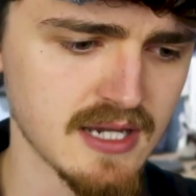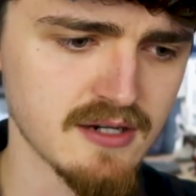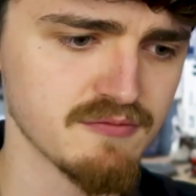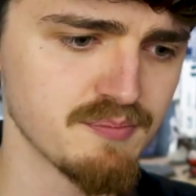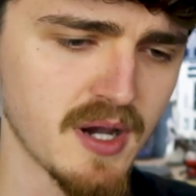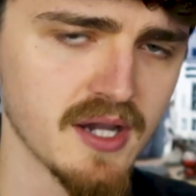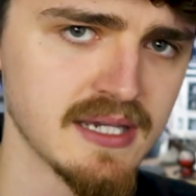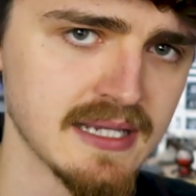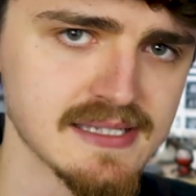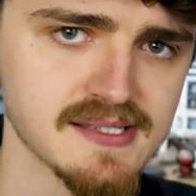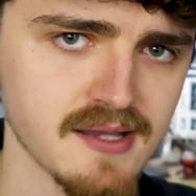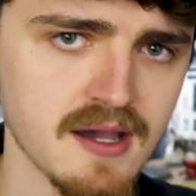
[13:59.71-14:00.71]
kind of biding
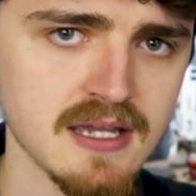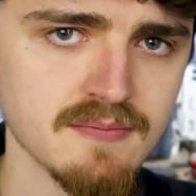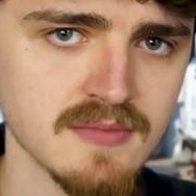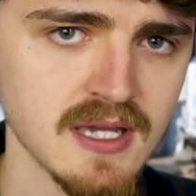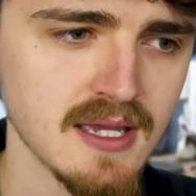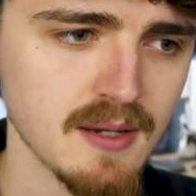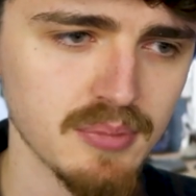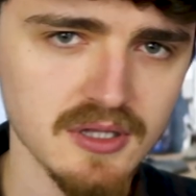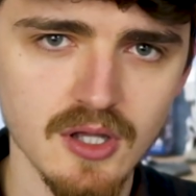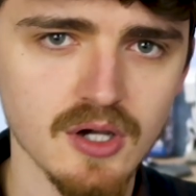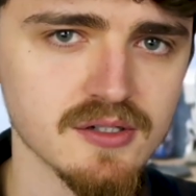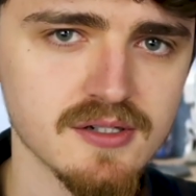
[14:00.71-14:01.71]
his time
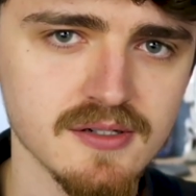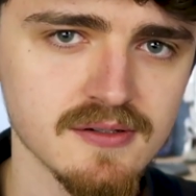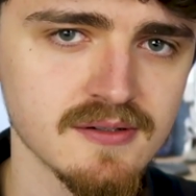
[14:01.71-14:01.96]
plot.